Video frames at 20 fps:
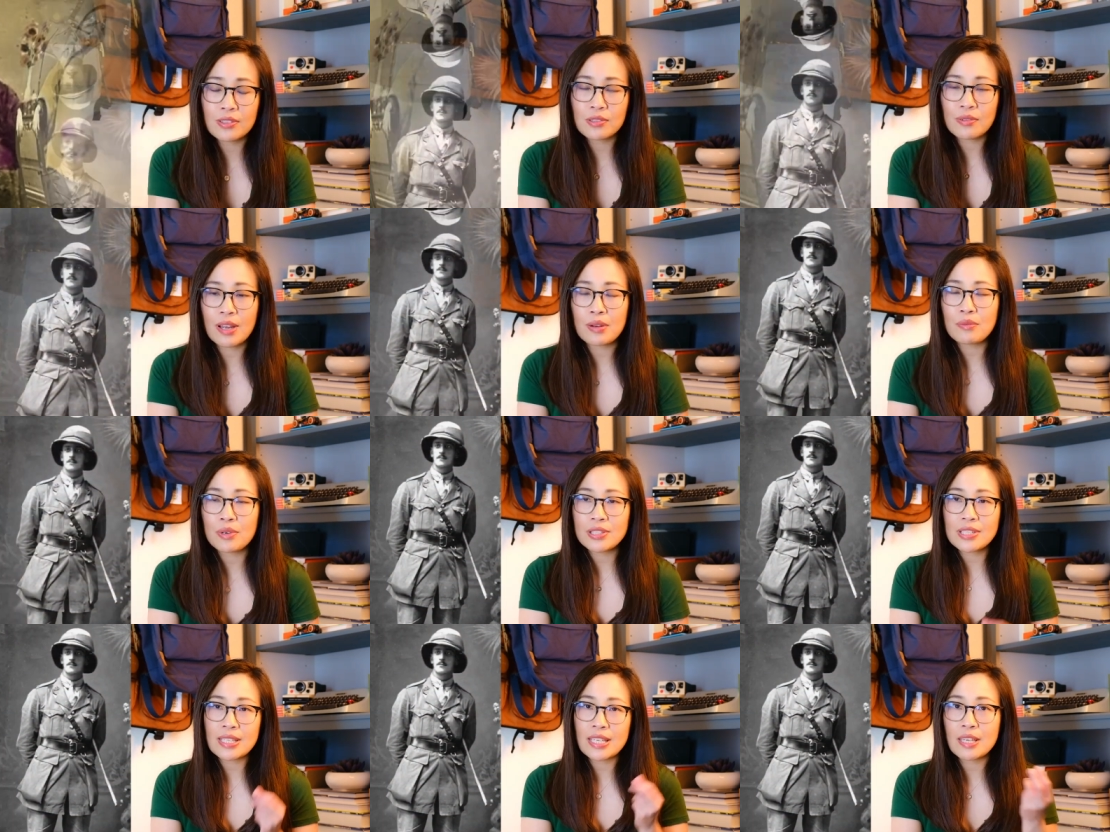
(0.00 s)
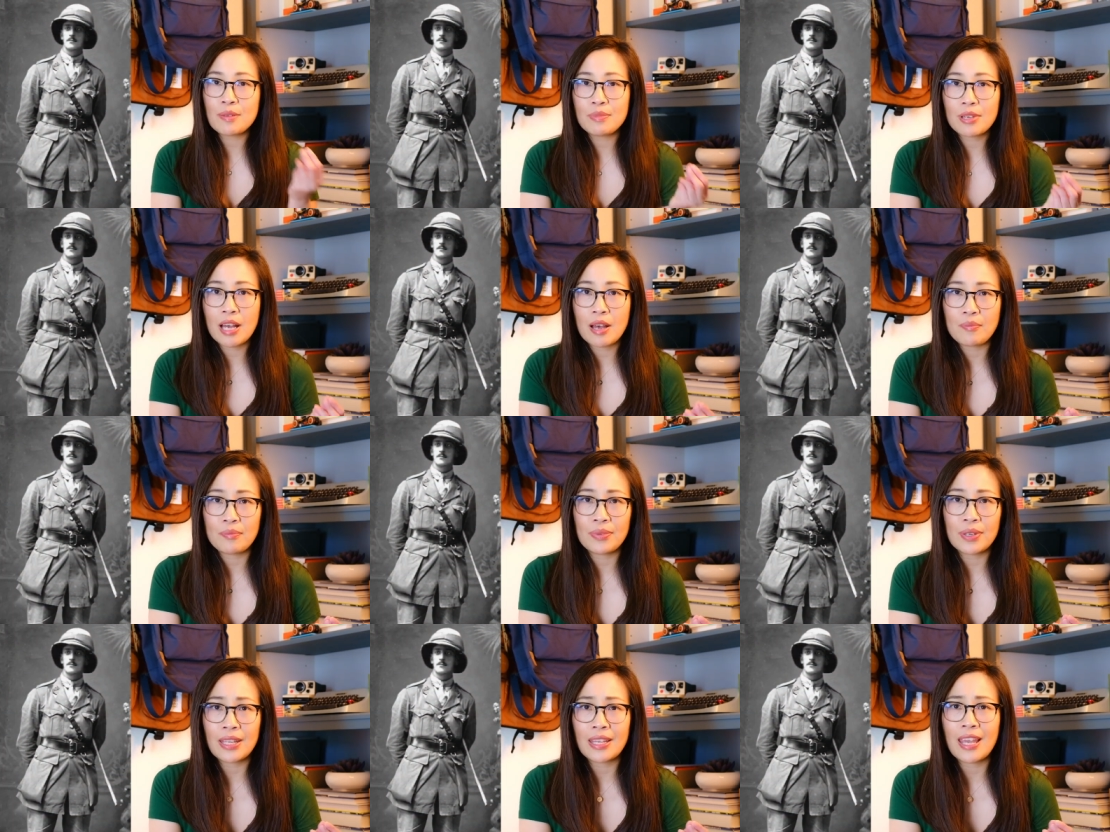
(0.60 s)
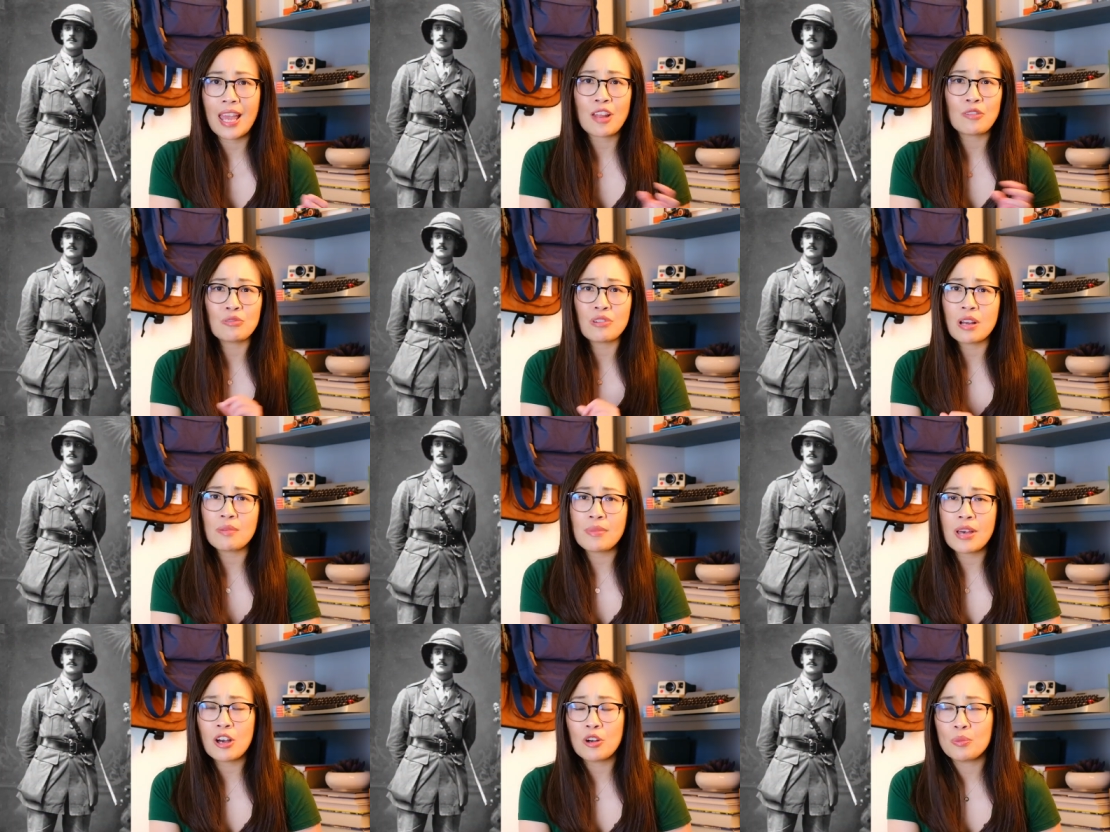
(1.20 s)
Do I want to keep company and
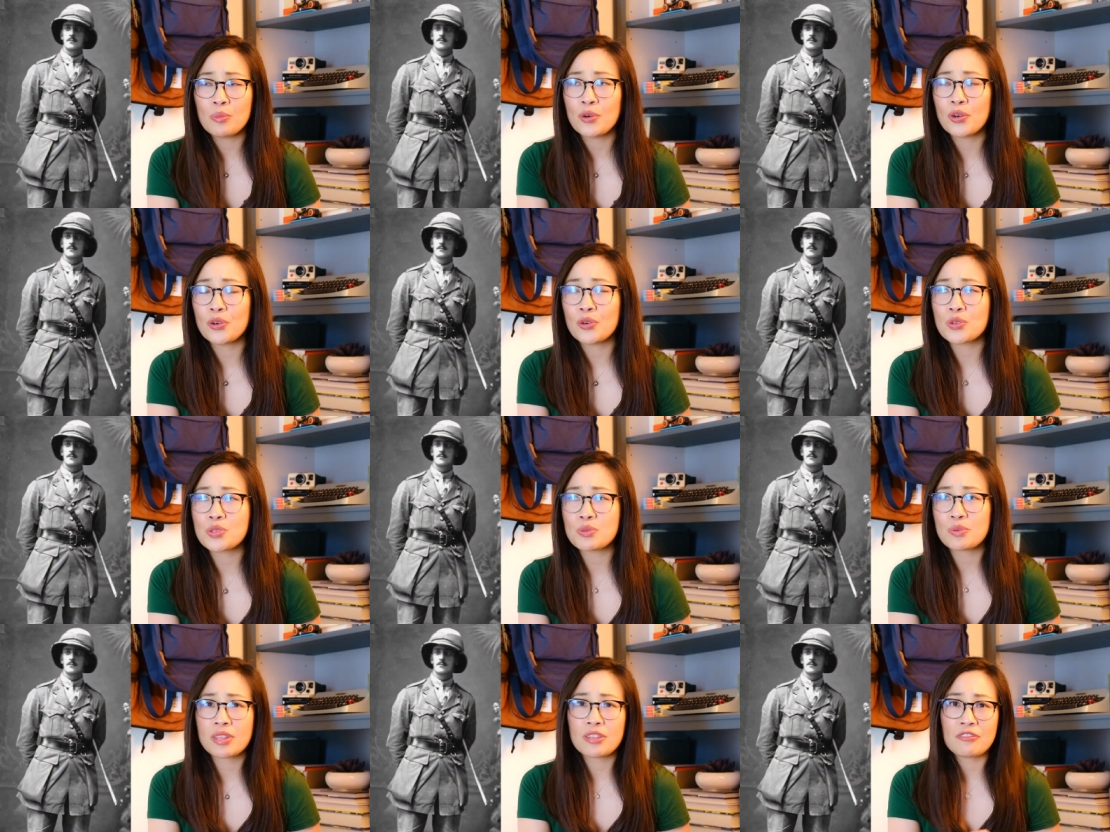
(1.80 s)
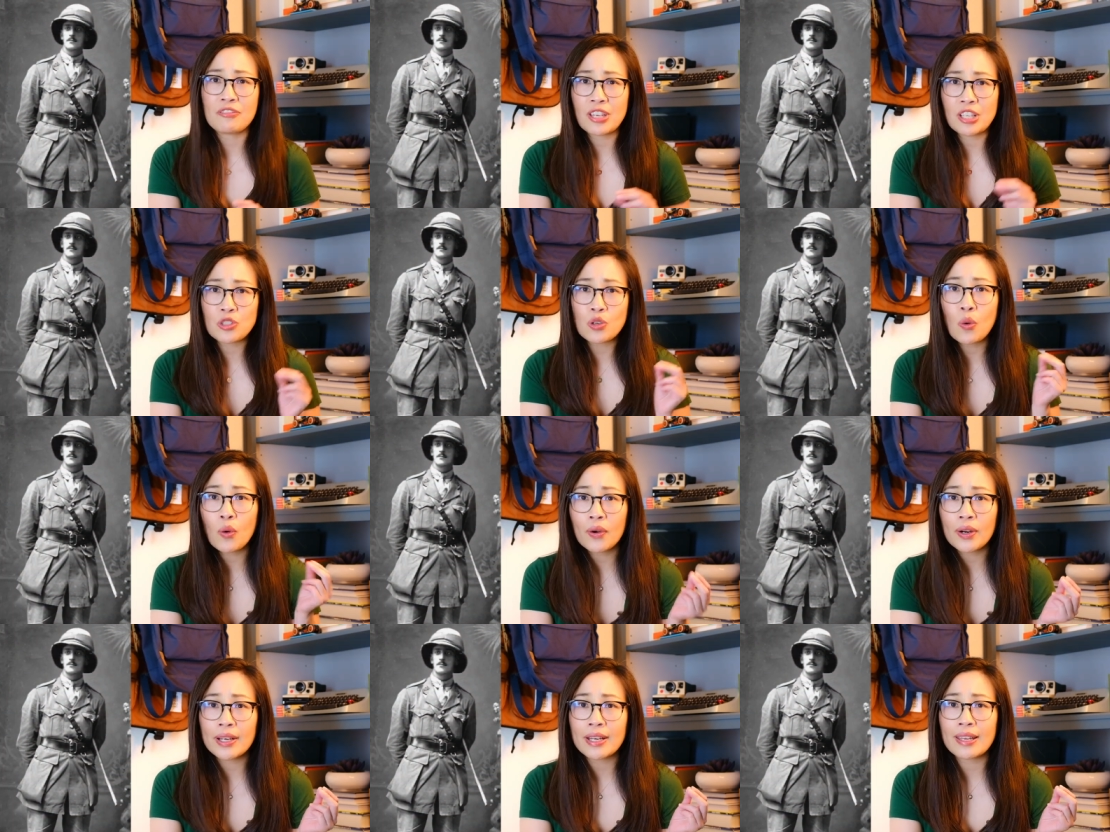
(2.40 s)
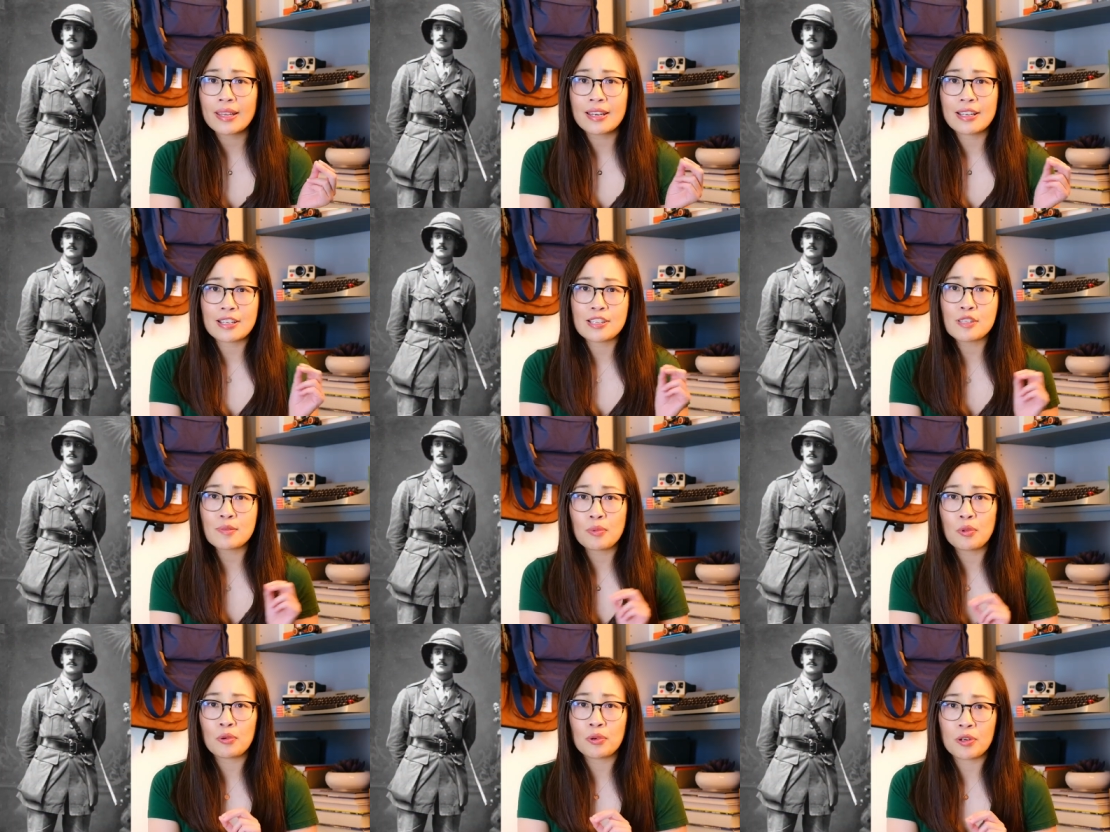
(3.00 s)
rub elbows with a Victorian
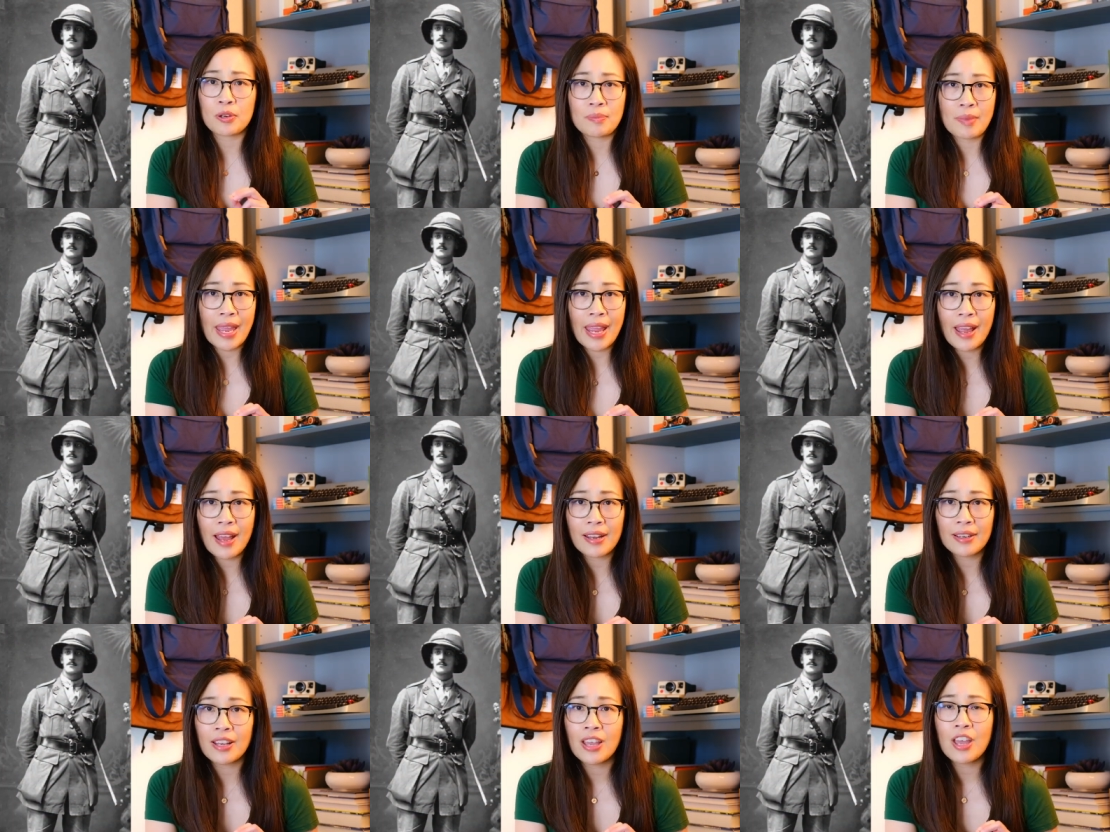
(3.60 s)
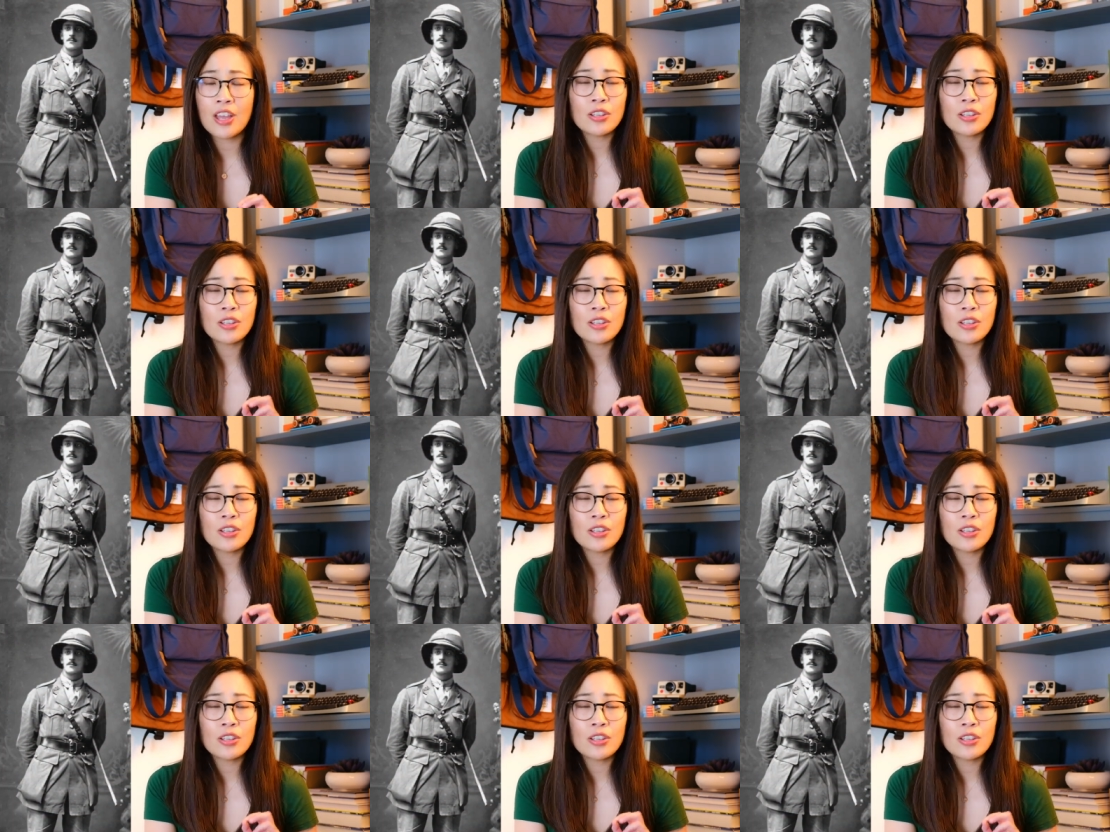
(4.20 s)
explorer man?